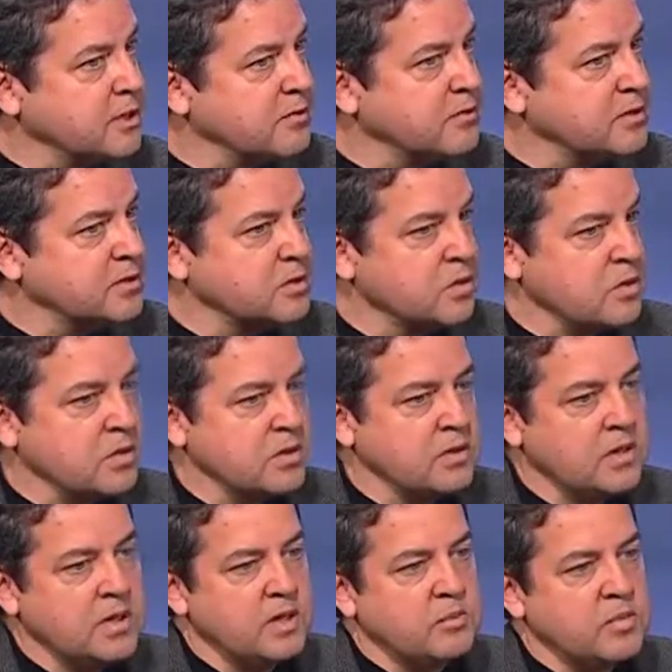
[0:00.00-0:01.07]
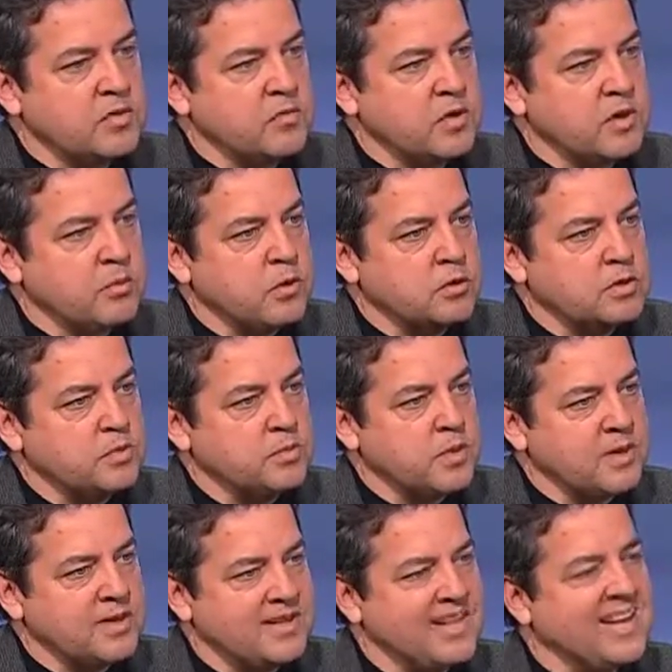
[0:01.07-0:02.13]
different story. But Always for the most been.
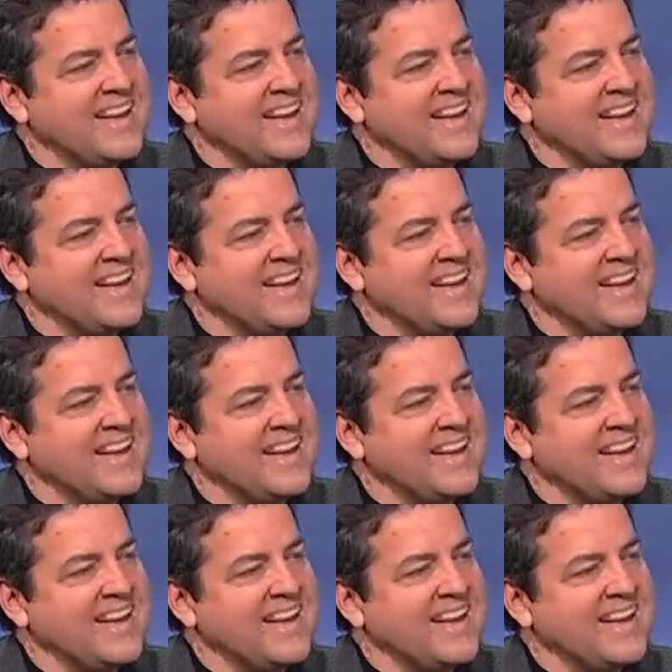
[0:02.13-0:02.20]
part,